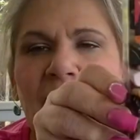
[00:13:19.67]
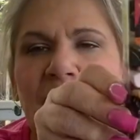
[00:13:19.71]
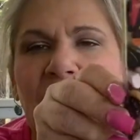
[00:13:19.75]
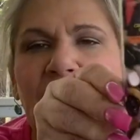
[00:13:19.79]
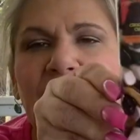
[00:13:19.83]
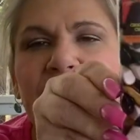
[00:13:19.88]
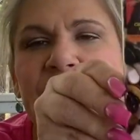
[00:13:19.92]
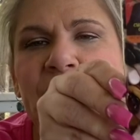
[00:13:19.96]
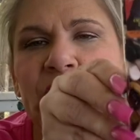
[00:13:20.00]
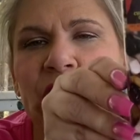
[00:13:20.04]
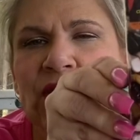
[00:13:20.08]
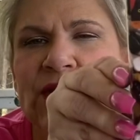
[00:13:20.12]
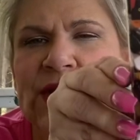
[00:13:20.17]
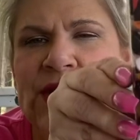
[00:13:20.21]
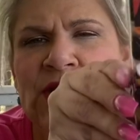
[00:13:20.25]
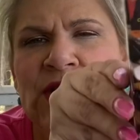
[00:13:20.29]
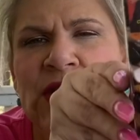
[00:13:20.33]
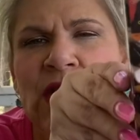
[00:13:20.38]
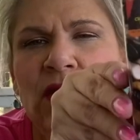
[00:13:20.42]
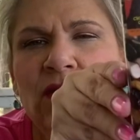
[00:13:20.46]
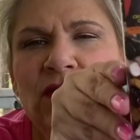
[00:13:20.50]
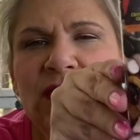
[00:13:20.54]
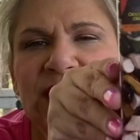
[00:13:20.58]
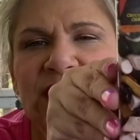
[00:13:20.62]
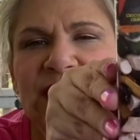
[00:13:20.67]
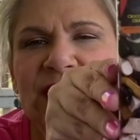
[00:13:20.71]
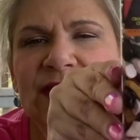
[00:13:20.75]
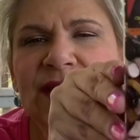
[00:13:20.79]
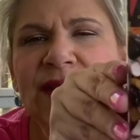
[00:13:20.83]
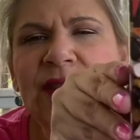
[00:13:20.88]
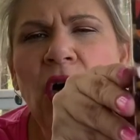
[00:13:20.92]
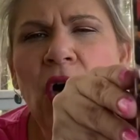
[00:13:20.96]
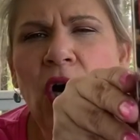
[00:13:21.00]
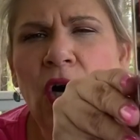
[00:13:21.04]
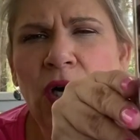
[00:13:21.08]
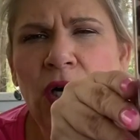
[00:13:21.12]
If you don't know what these
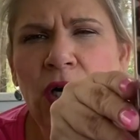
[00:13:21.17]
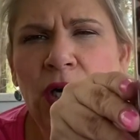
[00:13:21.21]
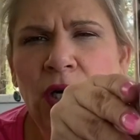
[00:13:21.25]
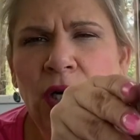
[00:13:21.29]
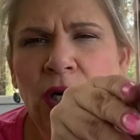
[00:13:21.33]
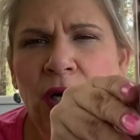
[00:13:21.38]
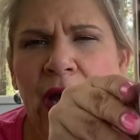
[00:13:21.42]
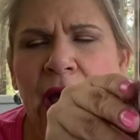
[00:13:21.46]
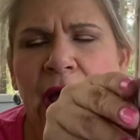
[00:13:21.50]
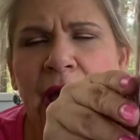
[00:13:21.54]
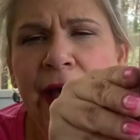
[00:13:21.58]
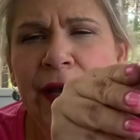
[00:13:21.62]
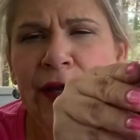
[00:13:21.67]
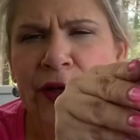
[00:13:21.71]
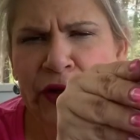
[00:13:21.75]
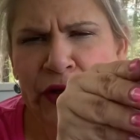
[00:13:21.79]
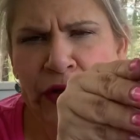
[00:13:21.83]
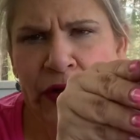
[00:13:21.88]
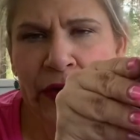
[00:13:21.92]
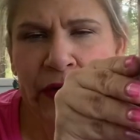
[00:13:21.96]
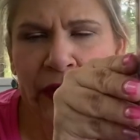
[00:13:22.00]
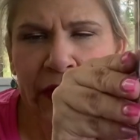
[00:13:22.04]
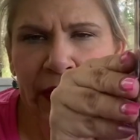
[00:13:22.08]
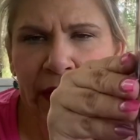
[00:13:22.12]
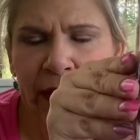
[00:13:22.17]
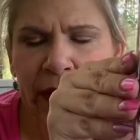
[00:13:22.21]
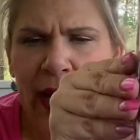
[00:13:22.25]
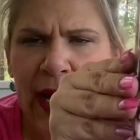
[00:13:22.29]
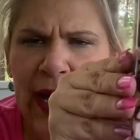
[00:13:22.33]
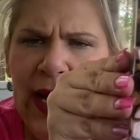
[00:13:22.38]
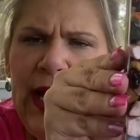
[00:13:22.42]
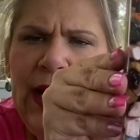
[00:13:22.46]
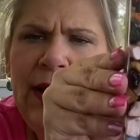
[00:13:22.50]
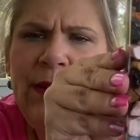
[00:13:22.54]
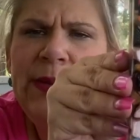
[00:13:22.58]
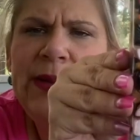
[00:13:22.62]
are and you grew
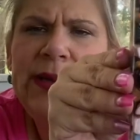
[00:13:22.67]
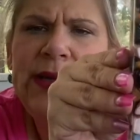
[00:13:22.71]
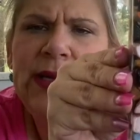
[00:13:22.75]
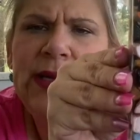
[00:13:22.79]
up,